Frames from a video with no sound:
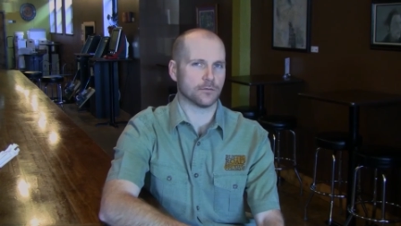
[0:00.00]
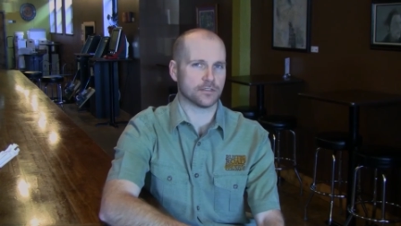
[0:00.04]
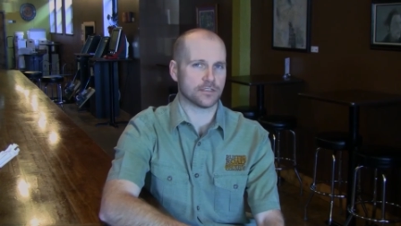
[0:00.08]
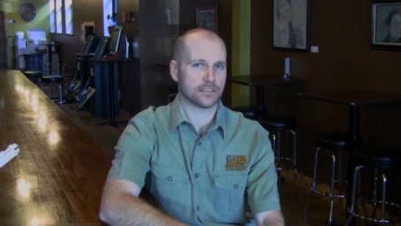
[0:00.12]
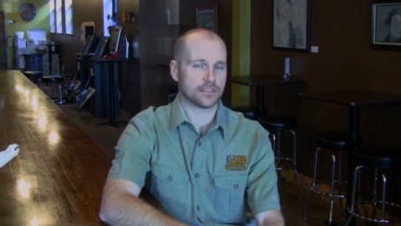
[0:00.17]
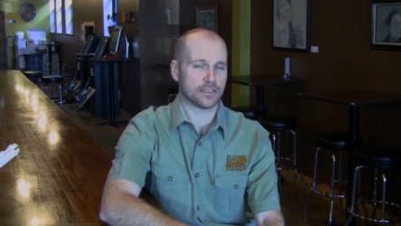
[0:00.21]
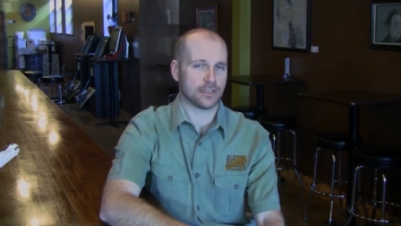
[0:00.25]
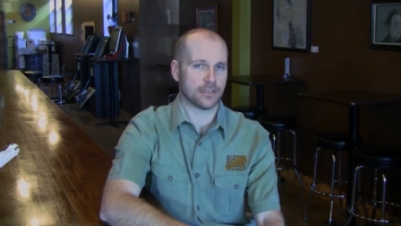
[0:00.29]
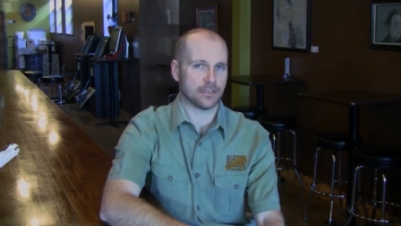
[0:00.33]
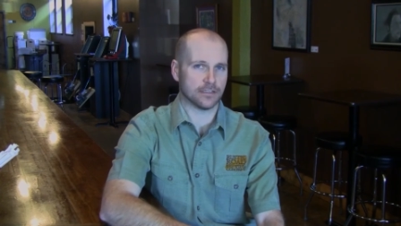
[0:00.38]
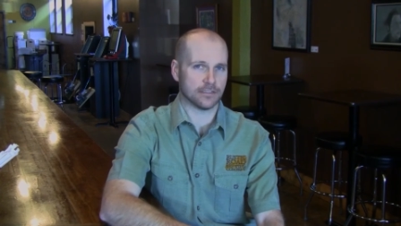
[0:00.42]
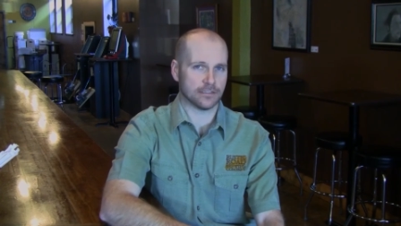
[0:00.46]
I
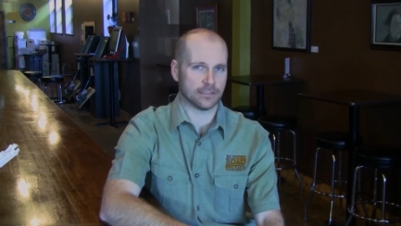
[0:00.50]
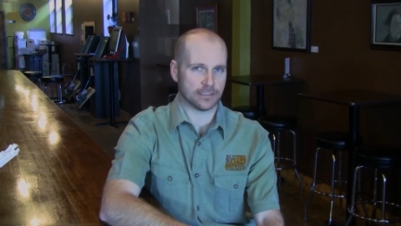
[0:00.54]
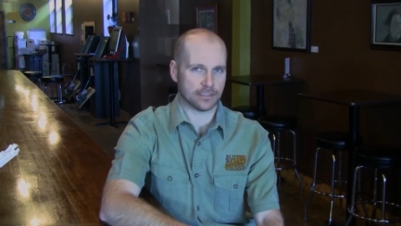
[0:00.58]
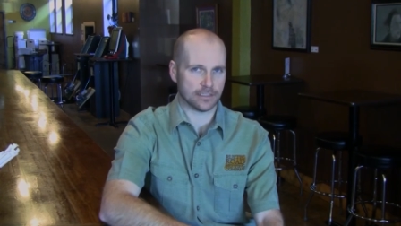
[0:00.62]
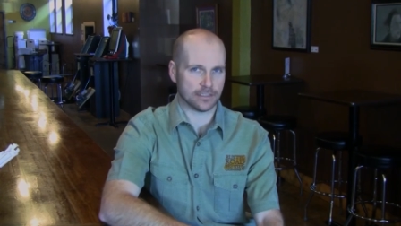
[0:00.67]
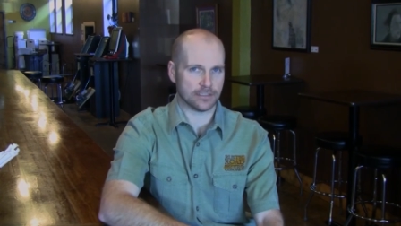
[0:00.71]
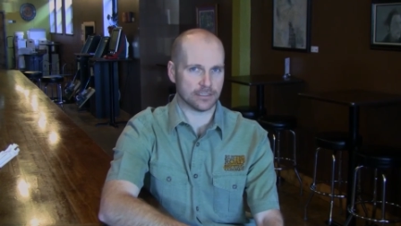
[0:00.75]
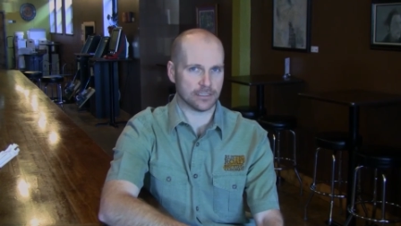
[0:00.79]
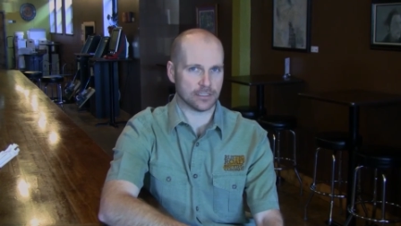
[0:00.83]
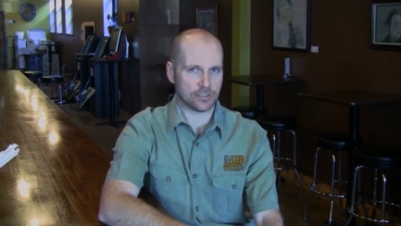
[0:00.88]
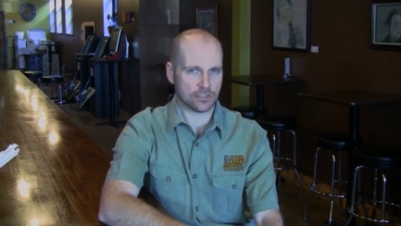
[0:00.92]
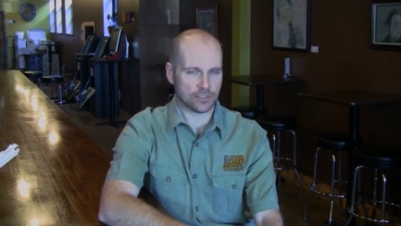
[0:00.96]
would say, in
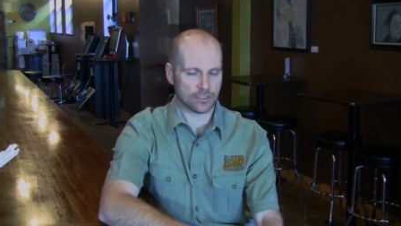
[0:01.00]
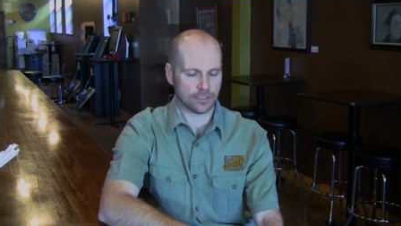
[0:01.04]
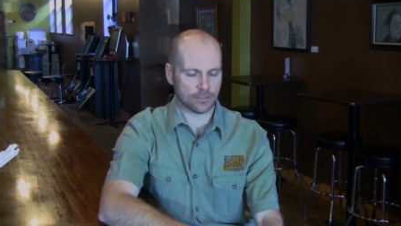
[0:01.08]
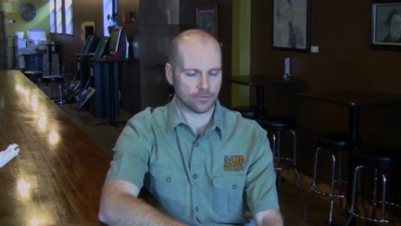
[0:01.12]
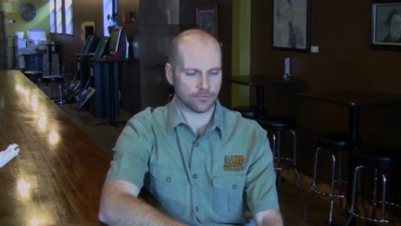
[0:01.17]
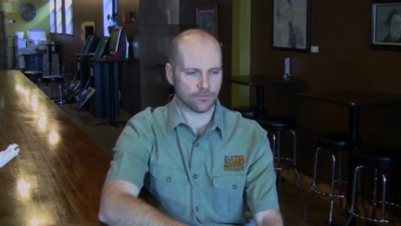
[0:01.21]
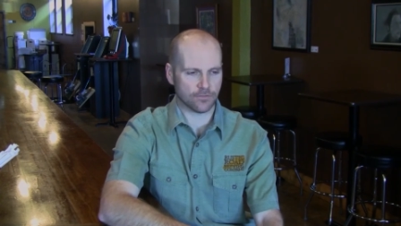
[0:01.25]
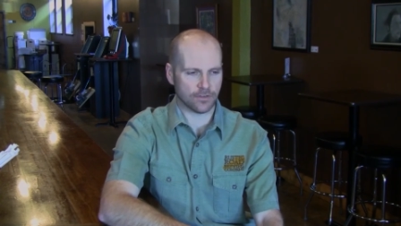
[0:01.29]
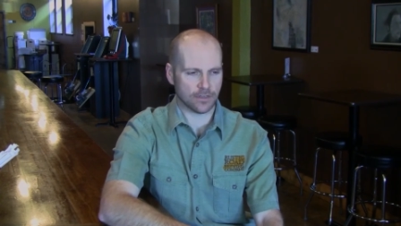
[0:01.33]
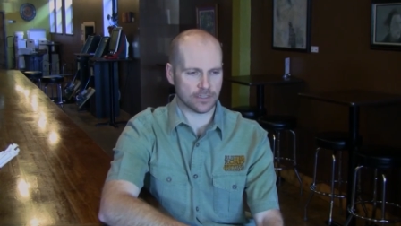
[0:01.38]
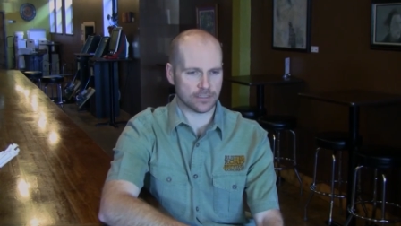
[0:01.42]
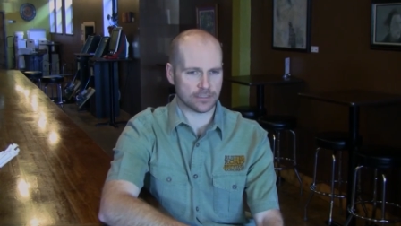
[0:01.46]
the
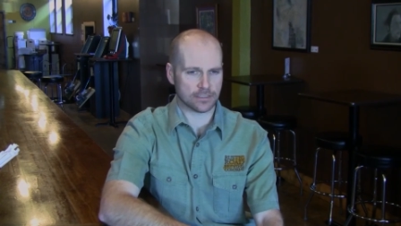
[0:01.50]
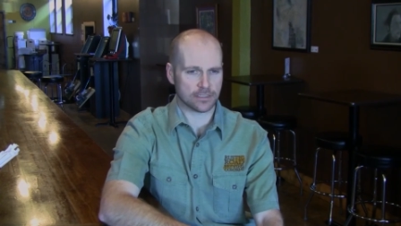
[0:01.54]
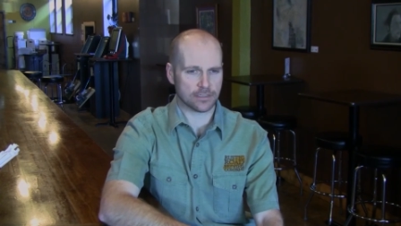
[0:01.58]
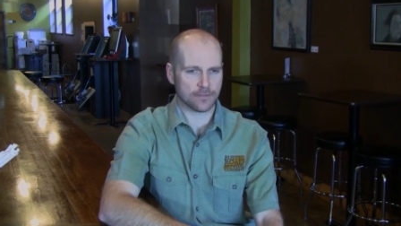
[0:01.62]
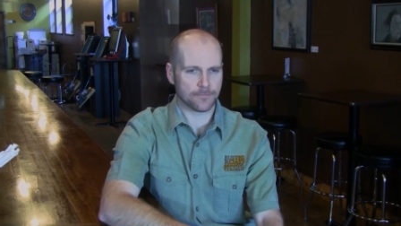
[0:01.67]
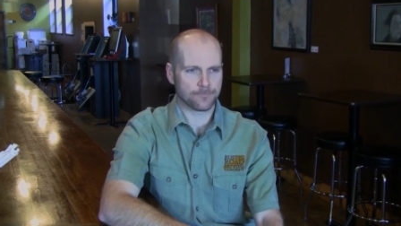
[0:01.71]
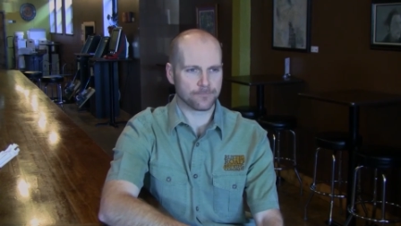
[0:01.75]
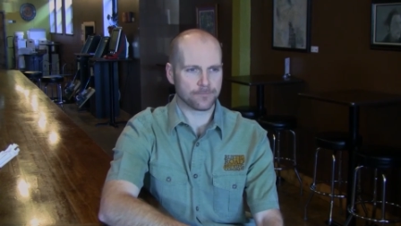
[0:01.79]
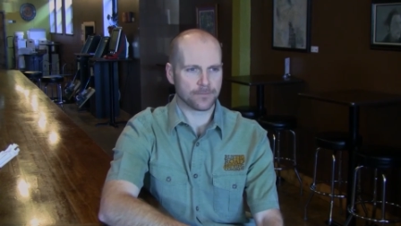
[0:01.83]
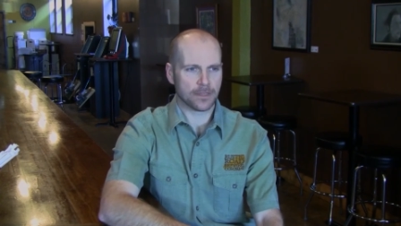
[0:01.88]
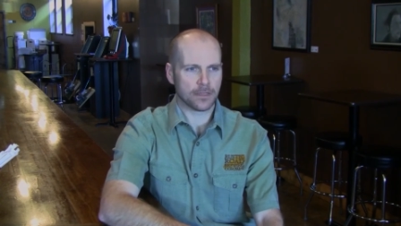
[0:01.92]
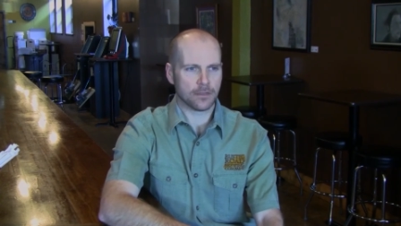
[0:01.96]
conditioning
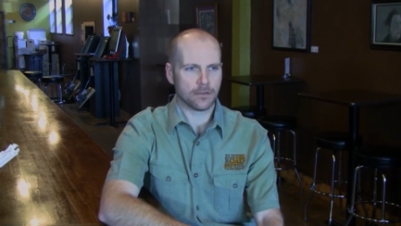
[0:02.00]
phase.